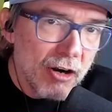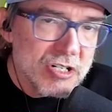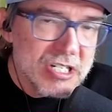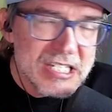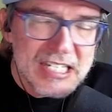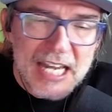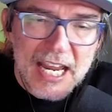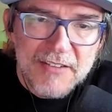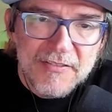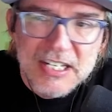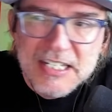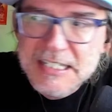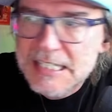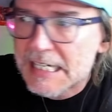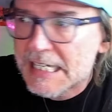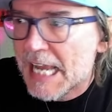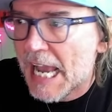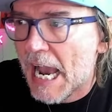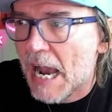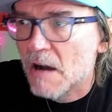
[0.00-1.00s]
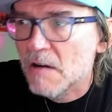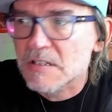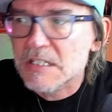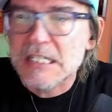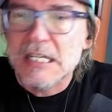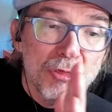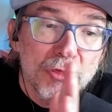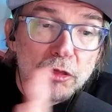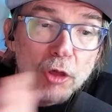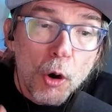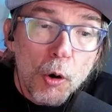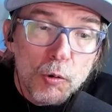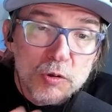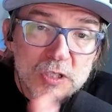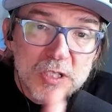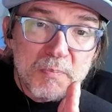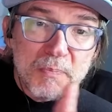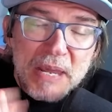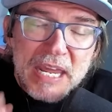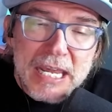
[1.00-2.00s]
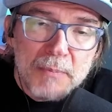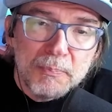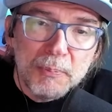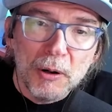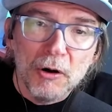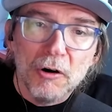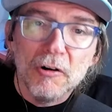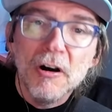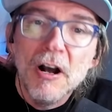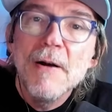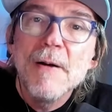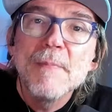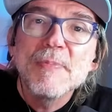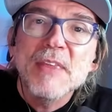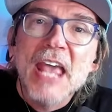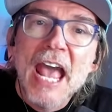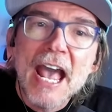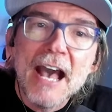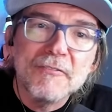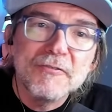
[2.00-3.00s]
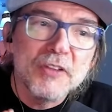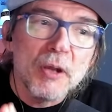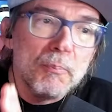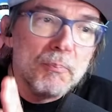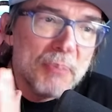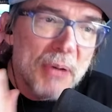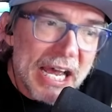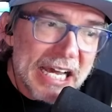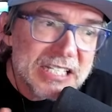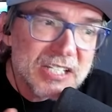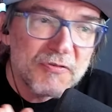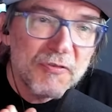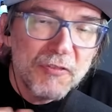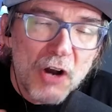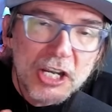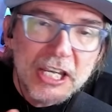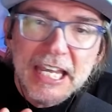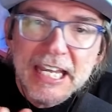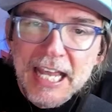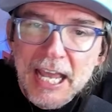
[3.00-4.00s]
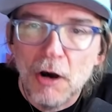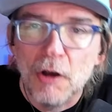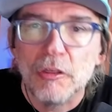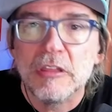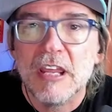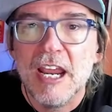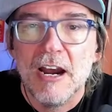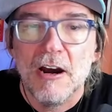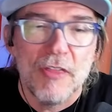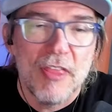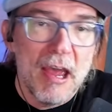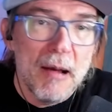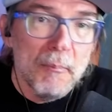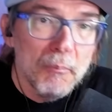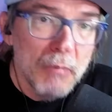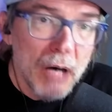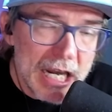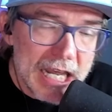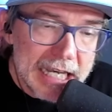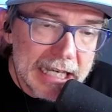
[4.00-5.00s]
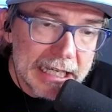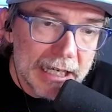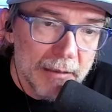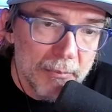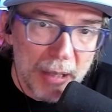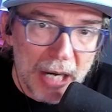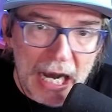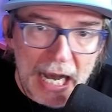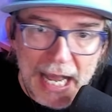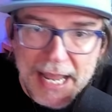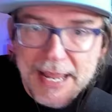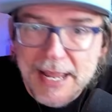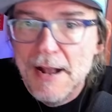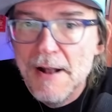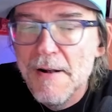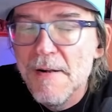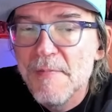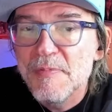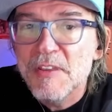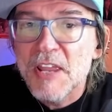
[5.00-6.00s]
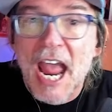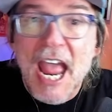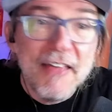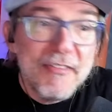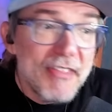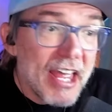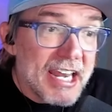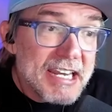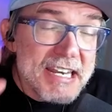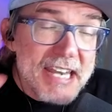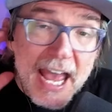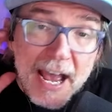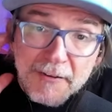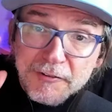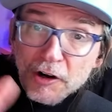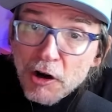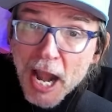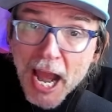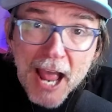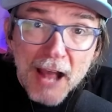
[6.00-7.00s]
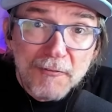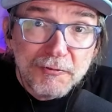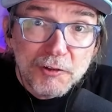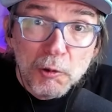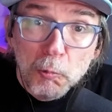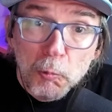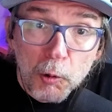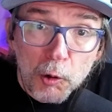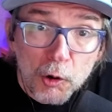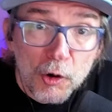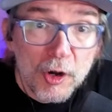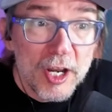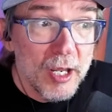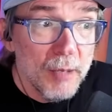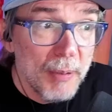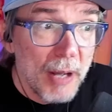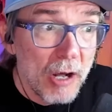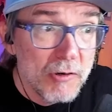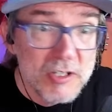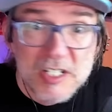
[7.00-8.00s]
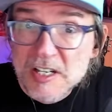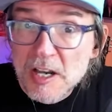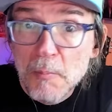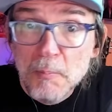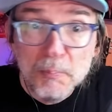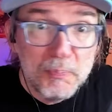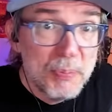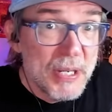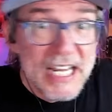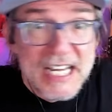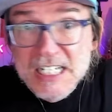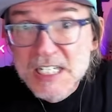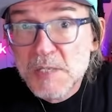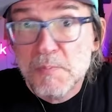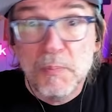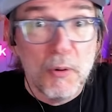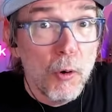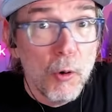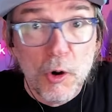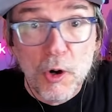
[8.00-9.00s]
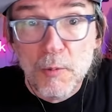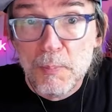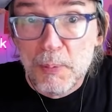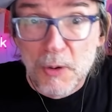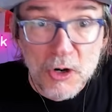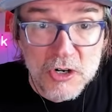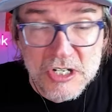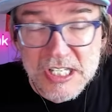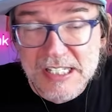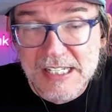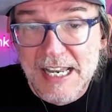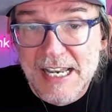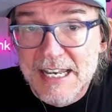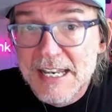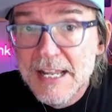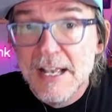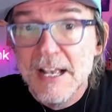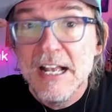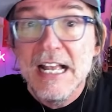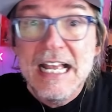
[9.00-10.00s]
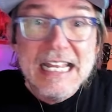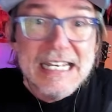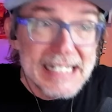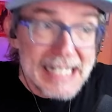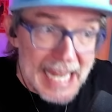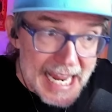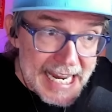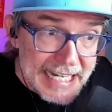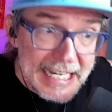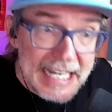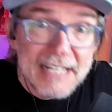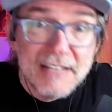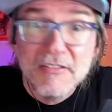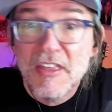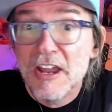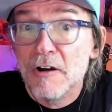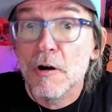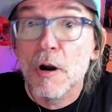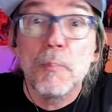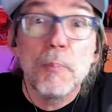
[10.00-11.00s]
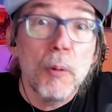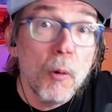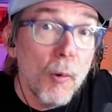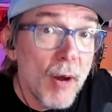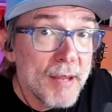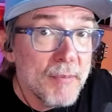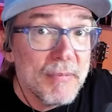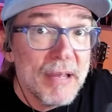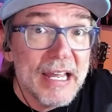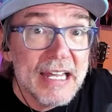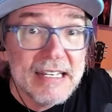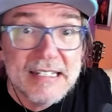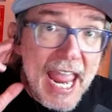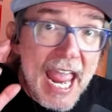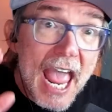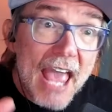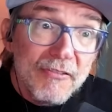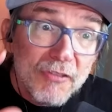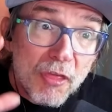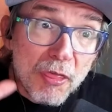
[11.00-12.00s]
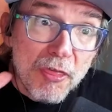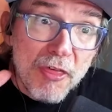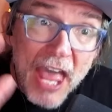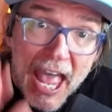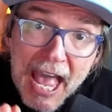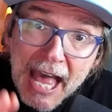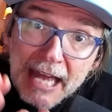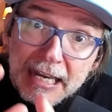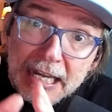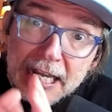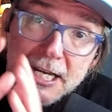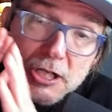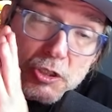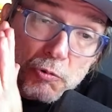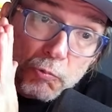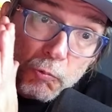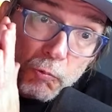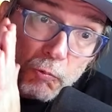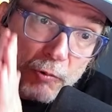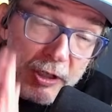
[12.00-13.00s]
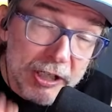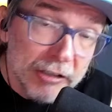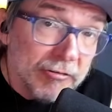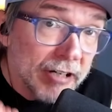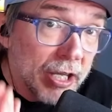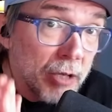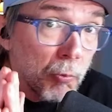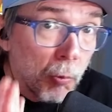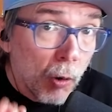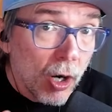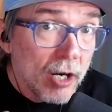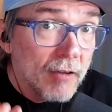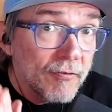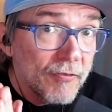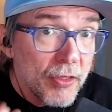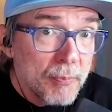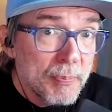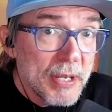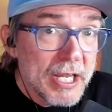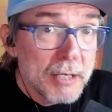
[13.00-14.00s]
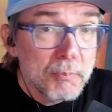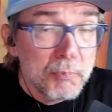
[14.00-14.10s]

savings accounts. Those people have the best fucking healthcare that money can buy. And they never have to worry about some piss poor person taking their appointment. And that is really one of the big